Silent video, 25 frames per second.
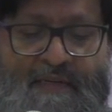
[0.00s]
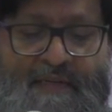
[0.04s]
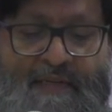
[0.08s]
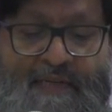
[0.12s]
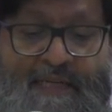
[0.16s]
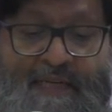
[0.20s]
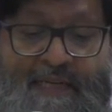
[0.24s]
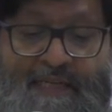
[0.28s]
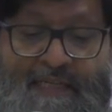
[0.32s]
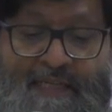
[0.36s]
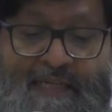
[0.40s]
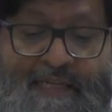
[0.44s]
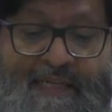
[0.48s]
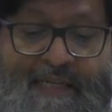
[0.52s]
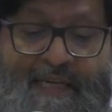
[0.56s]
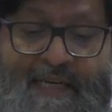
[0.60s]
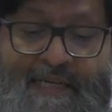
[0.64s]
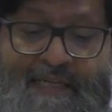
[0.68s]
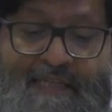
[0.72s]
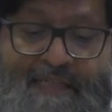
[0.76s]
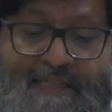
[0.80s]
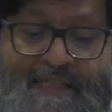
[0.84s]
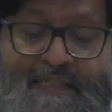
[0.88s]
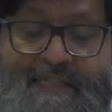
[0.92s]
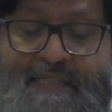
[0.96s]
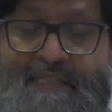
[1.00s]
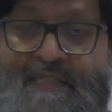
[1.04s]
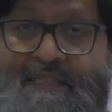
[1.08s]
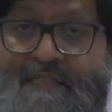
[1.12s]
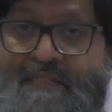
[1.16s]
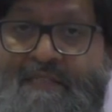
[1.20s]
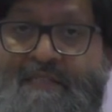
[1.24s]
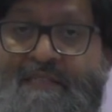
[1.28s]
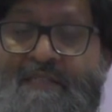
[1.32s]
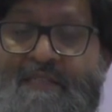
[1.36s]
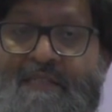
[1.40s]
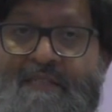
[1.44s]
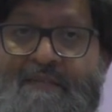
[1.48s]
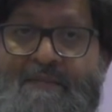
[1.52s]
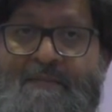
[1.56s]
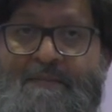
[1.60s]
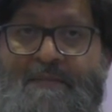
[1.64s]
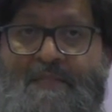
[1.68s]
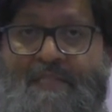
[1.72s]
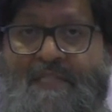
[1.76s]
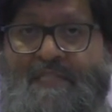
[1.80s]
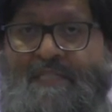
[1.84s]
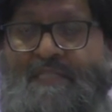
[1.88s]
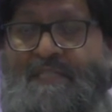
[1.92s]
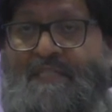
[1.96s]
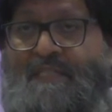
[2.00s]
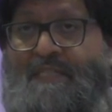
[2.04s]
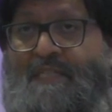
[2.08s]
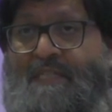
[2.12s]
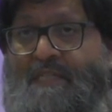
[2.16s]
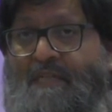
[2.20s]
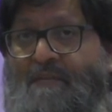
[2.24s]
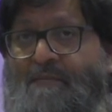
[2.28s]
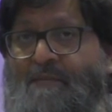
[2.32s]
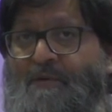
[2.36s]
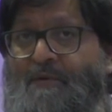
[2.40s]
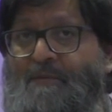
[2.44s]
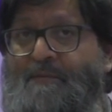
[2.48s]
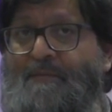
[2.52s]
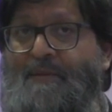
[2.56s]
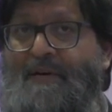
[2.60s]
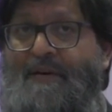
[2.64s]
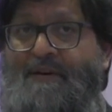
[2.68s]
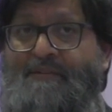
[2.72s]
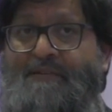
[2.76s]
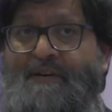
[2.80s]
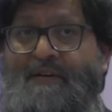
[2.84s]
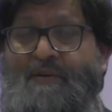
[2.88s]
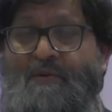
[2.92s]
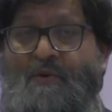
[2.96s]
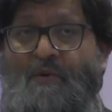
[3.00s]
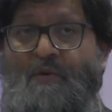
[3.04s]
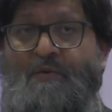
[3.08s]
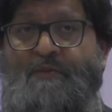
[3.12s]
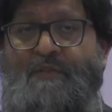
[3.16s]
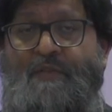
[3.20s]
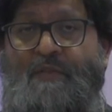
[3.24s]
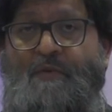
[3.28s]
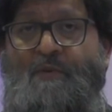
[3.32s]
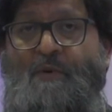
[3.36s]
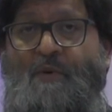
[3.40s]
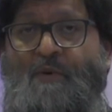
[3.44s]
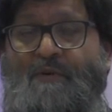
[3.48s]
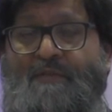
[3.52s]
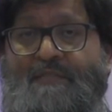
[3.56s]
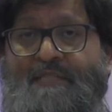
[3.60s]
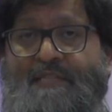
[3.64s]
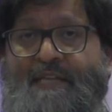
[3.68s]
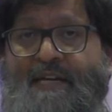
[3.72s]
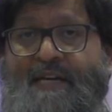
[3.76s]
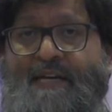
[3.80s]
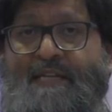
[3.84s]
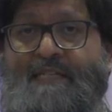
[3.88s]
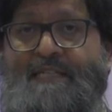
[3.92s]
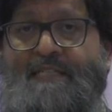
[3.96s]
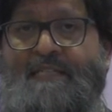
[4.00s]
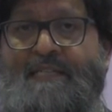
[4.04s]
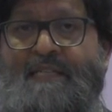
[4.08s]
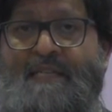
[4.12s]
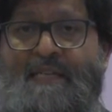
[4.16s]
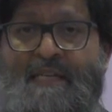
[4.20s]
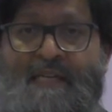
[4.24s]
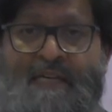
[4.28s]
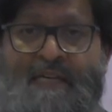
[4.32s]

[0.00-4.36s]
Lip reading: And you know, just a little bit of background on the Equality Act.